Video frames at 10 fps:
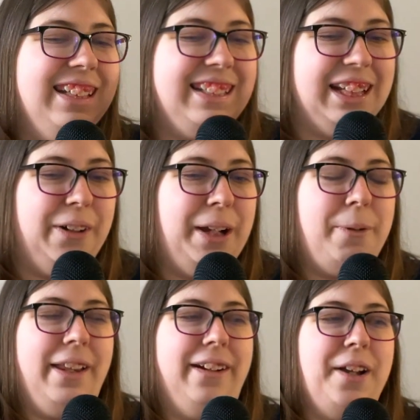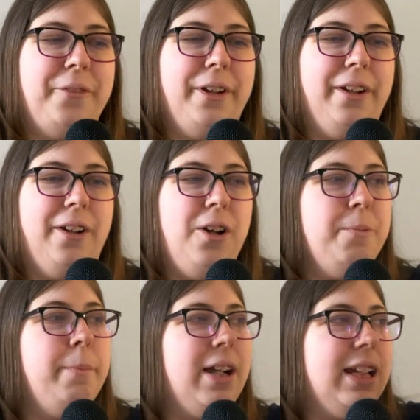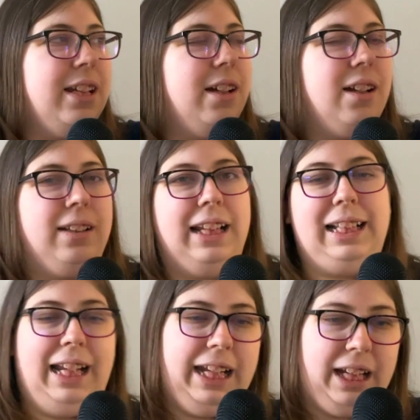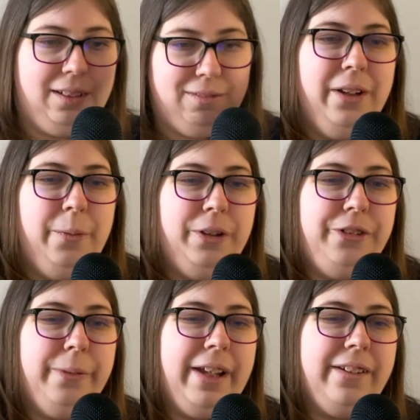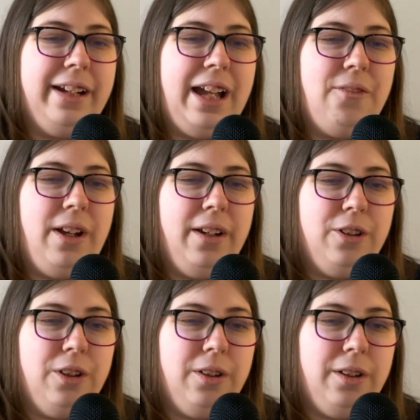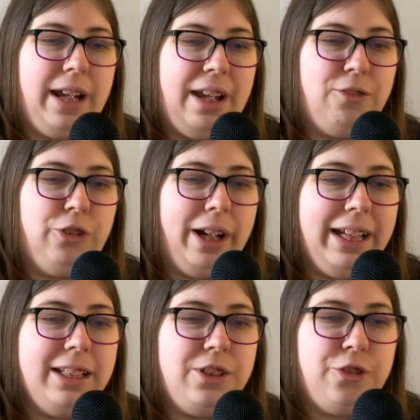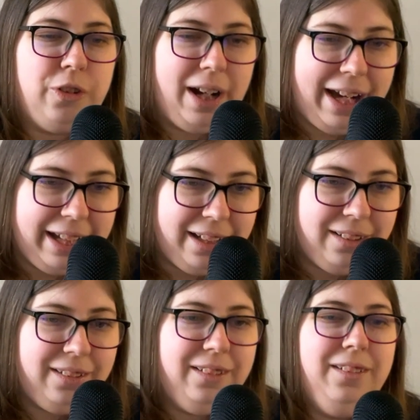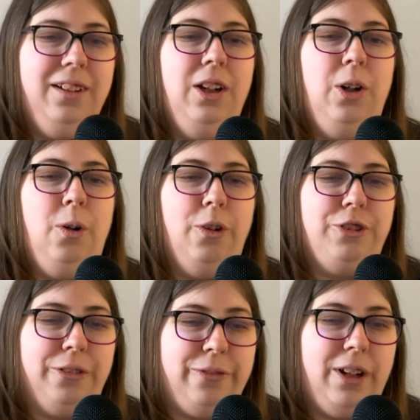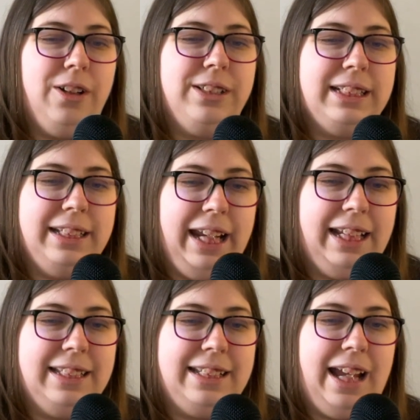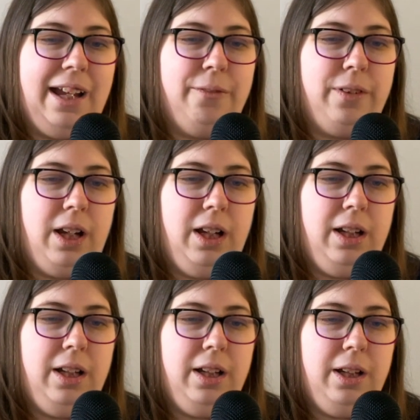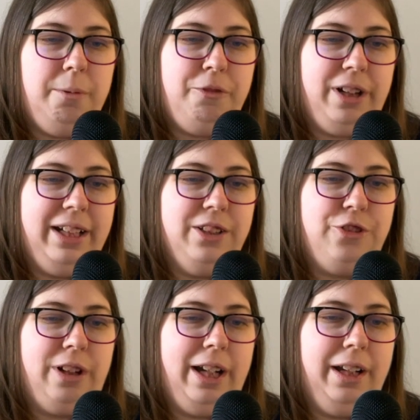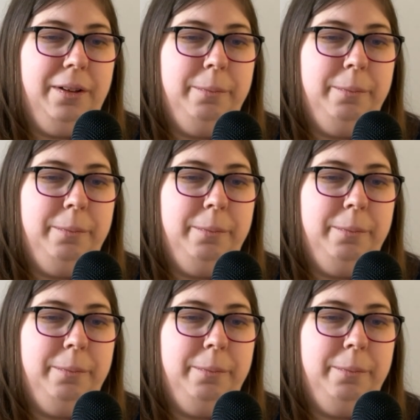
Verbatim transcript: so I'd rather have a homebody dog like Lady. Would you rather have have Triton's trident or Jafar's snake staff? Um, Triton's trident.